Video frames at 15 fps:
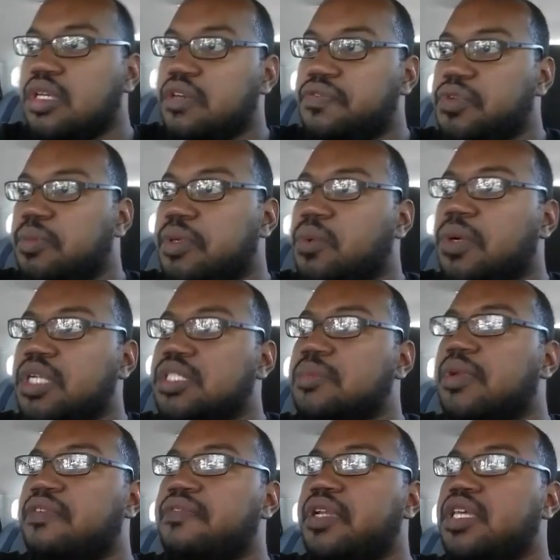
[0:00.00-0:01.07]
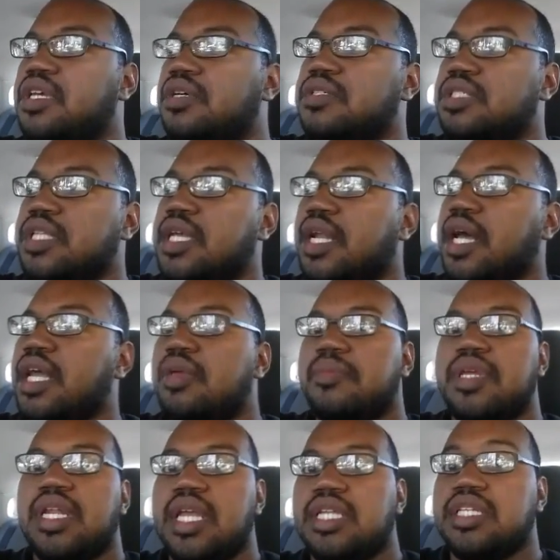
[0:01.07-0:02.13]
if you've been watching my videos, that I
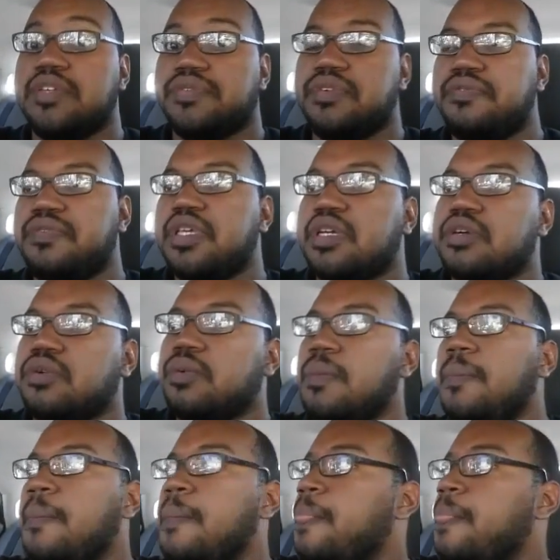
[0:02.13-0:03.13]
am in a different vehicle.